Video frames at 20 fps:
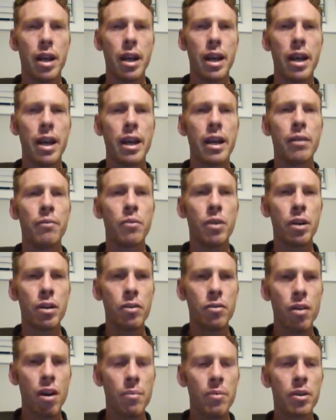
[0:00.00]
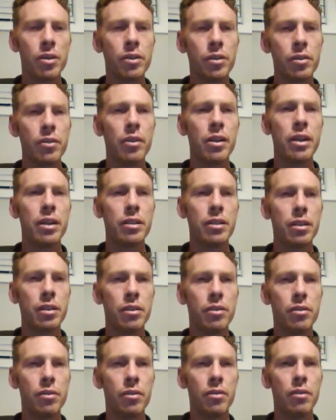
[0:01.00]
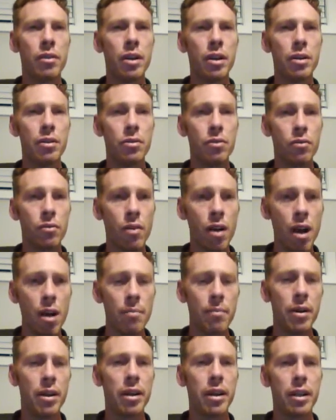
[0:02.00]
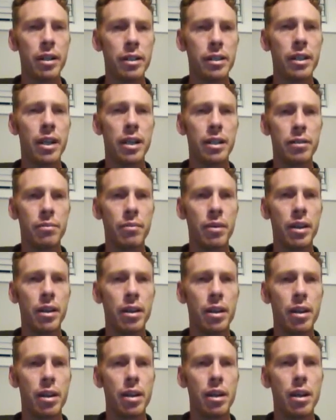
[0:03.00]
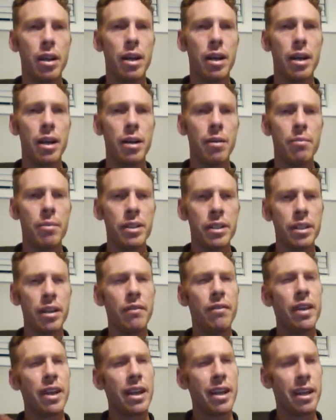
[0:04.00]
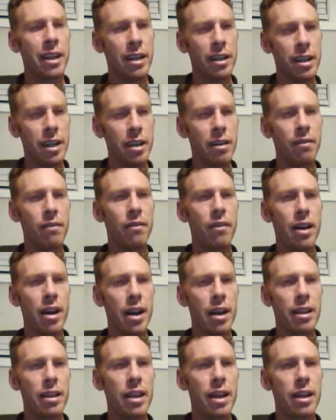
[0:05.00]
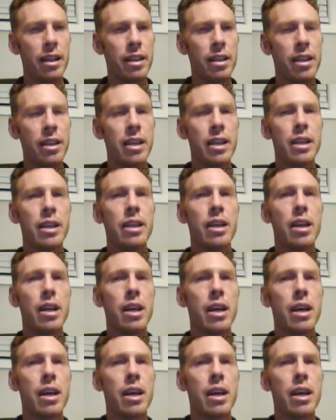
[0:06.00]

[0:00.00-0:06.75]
And we're going to drop our students into a trauma assessment, but see if they can identify that the